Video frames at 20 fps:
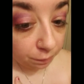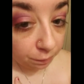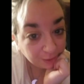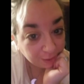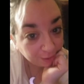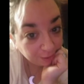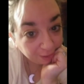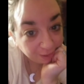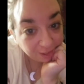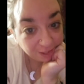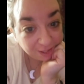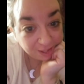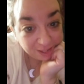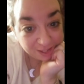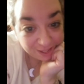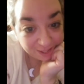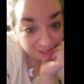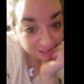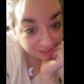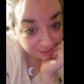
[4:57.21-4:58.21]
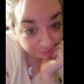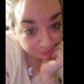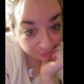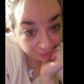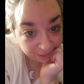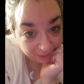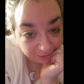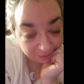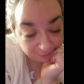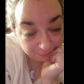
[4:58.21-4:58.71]
Hey guys, guess what?
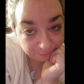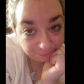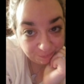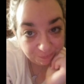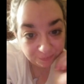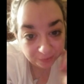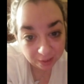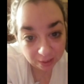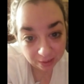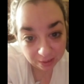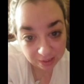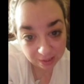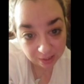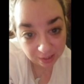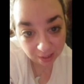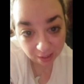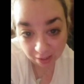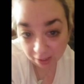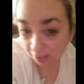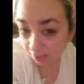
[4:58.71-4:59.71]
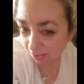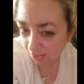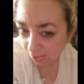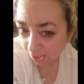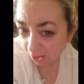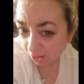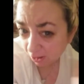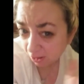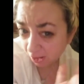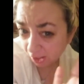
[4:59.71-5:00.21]
It's day 10 or
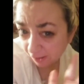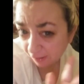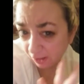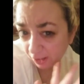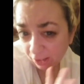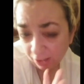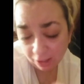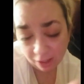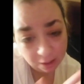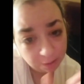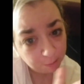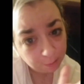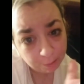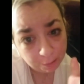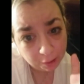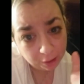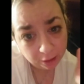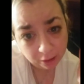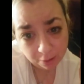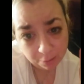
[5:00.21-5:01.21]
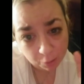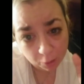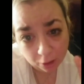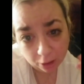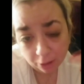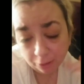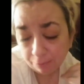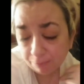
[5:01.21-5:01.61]
11, I can't remember anymore.